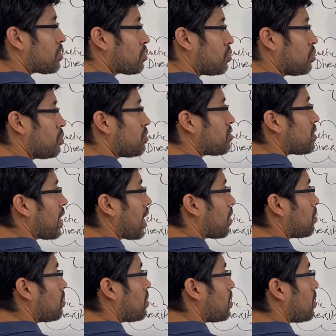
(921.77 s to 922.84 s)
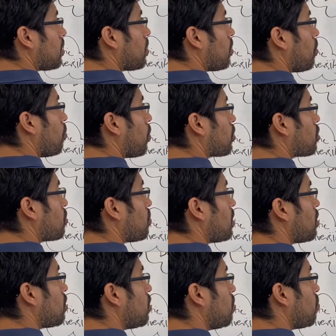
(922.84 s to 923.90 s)
tools now. What do we
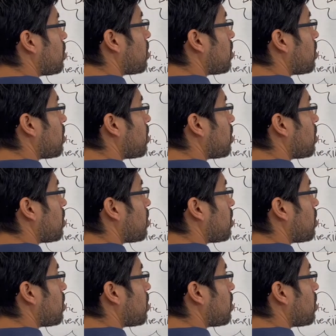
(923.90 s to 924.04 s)
do with